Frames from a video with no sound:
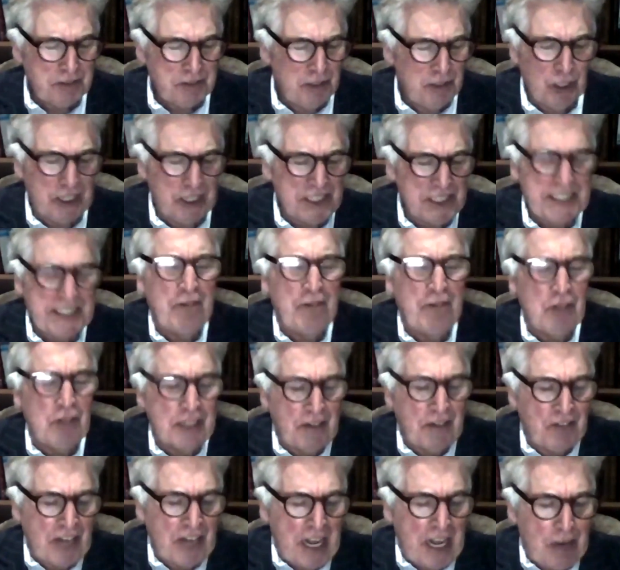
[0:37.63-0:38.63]
I'm going to look
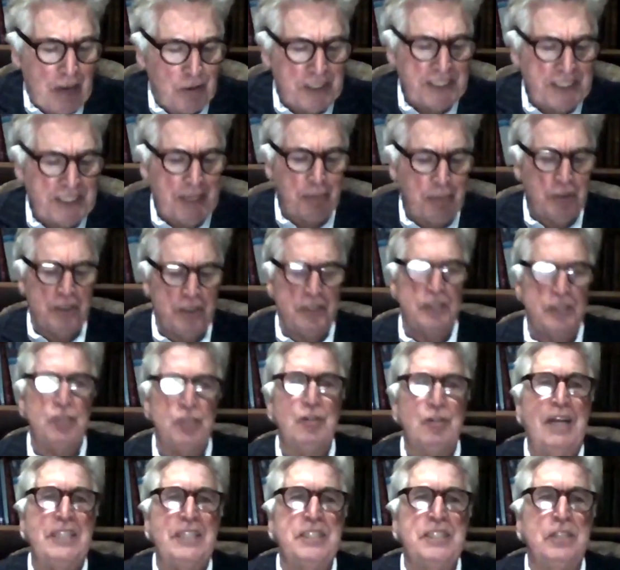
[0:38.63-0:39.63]
at several different areas. I'm going
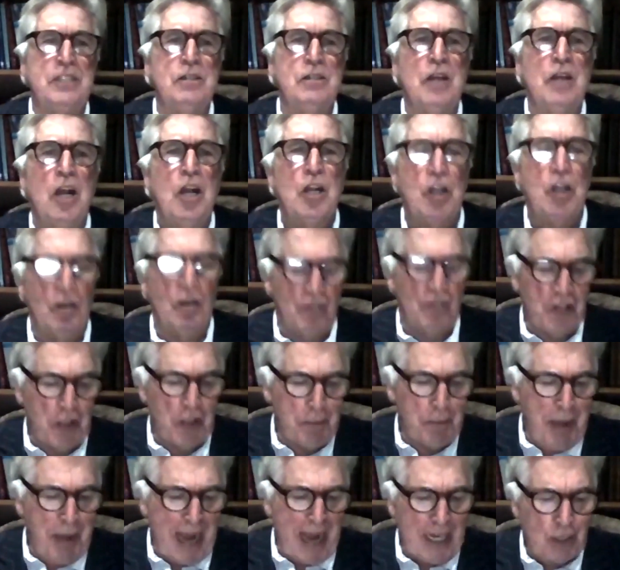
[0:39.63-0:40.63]
to try to
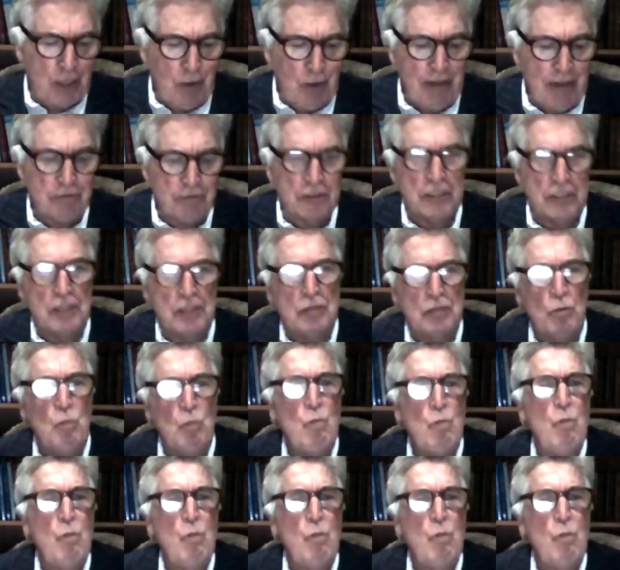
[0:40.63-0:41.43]
cover the background.